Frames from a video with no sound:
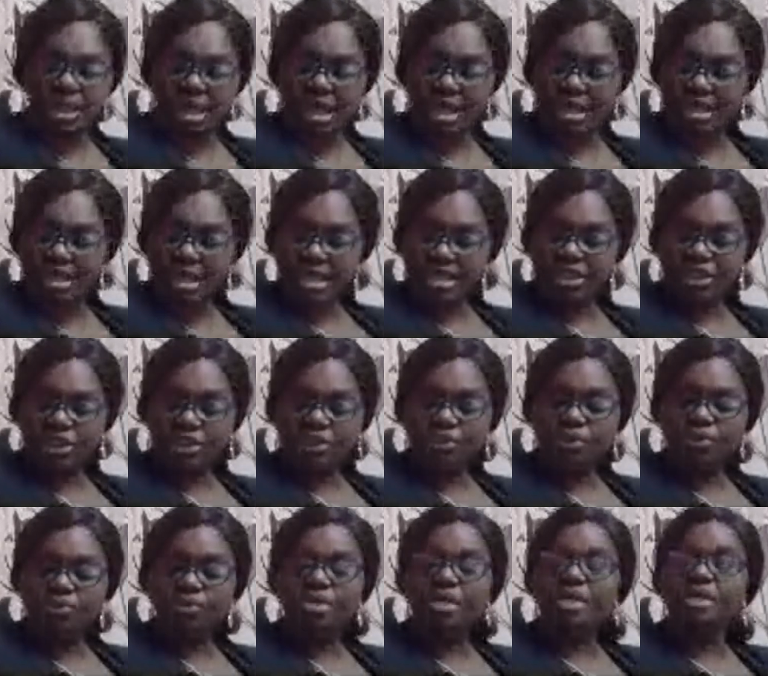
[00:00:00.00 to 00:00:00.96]
And as
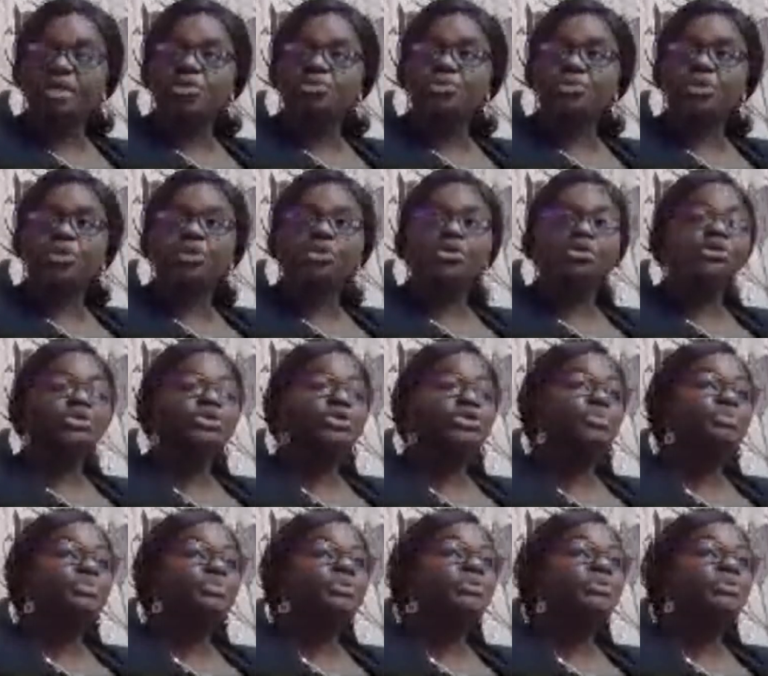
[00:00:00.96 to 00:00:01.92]
soon as we
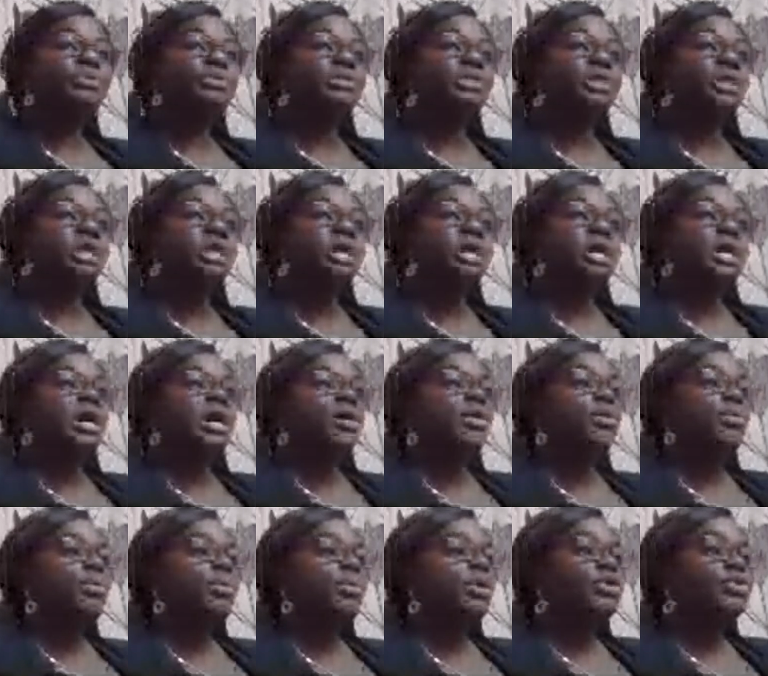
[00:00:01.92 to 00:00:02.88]
contribute,
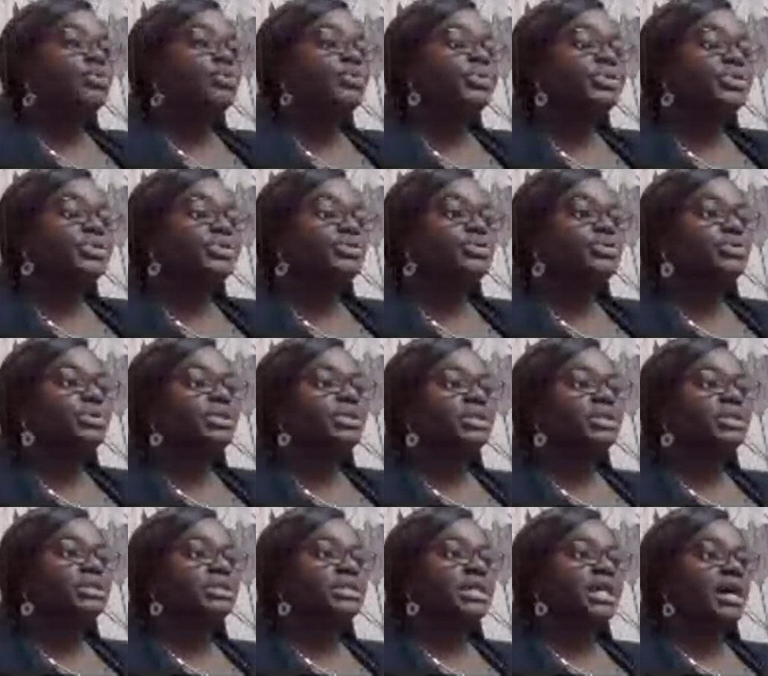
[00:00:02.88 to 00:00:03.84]
what we do
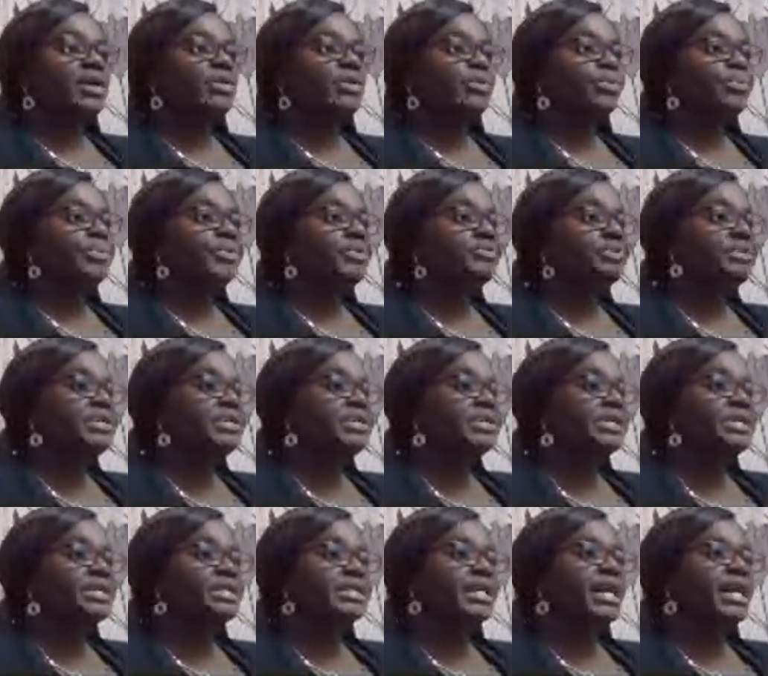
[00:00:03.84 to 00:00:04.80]
is I will be reading
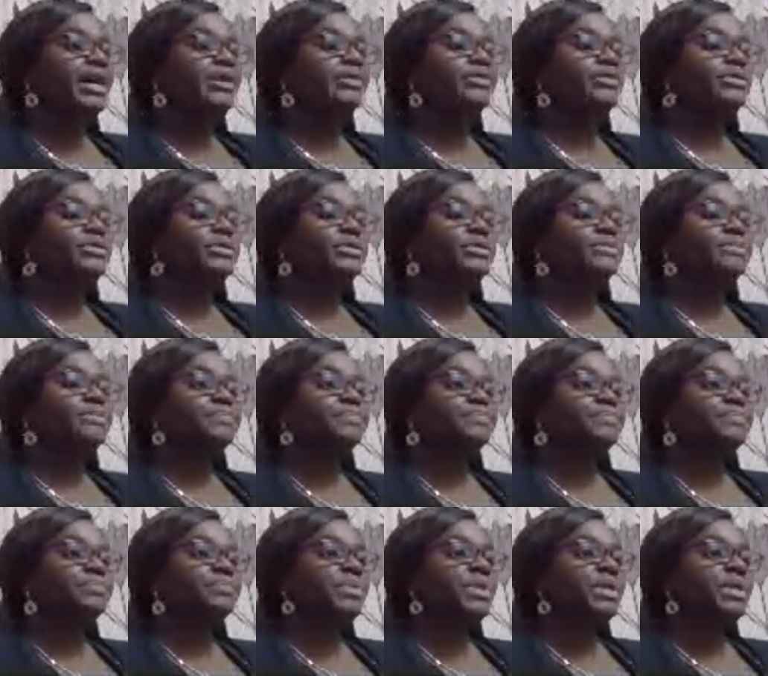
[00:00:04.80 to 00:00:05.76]
it out.
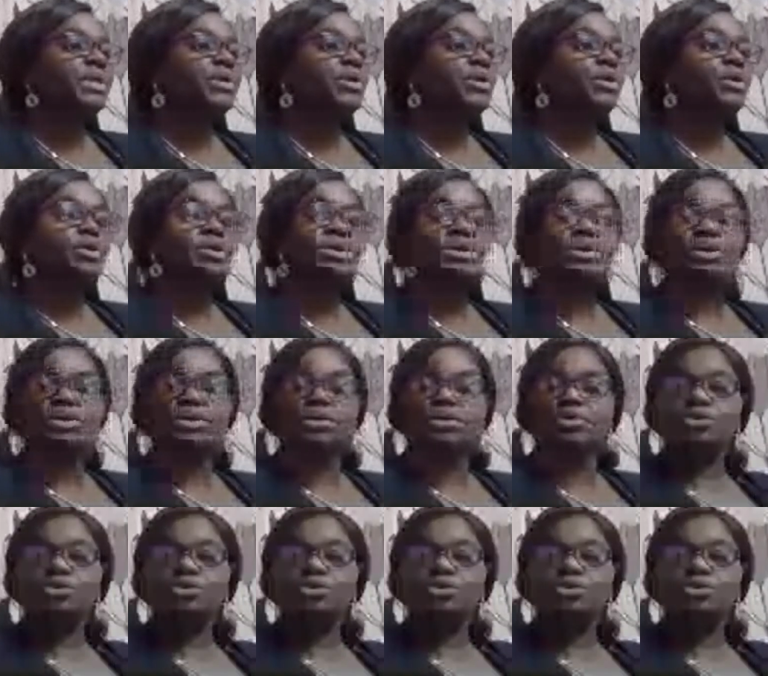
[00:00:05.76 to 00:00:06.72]
All your
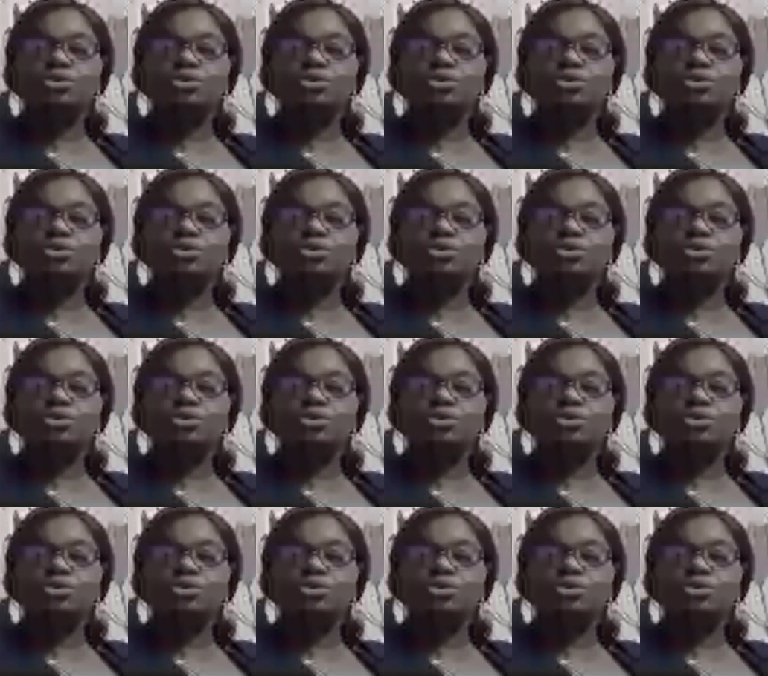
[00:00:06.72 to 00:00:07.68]
contribution, I'll
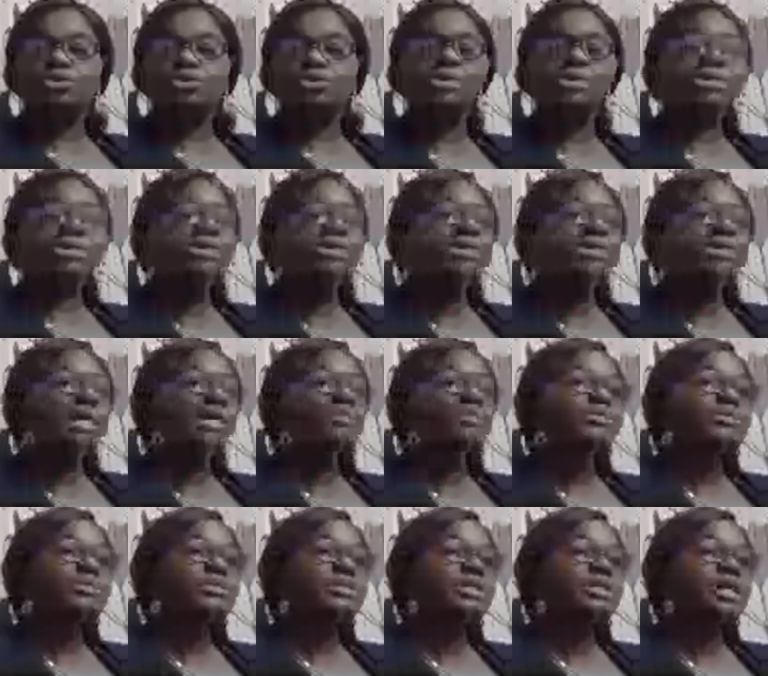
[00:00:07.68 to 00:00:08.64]
be reading it
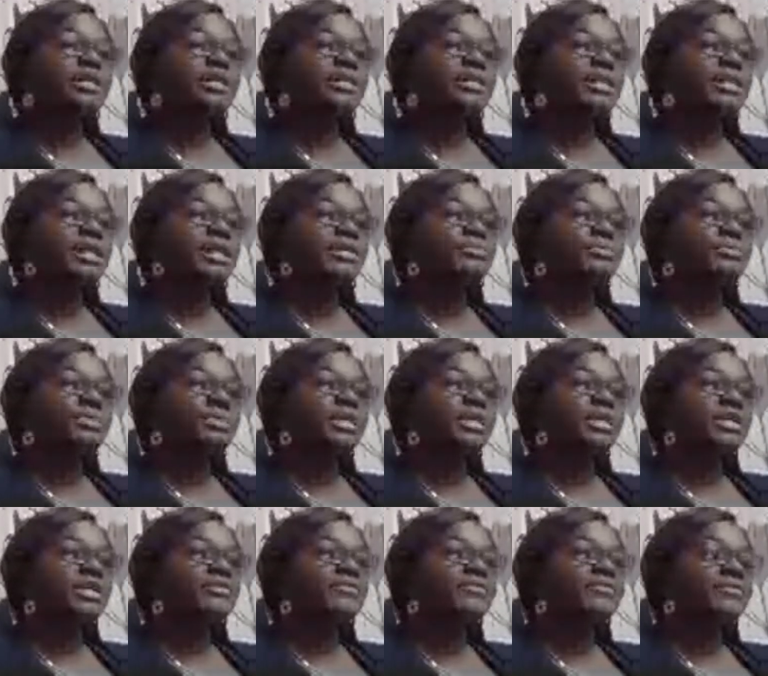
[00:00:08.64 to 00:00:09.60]
out, and then we
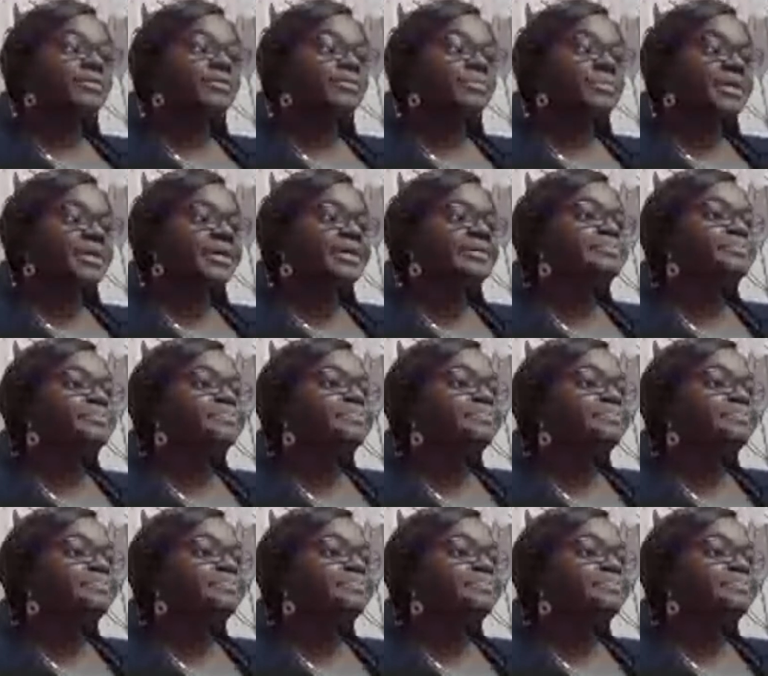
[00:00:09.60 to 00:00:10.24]
take it from there.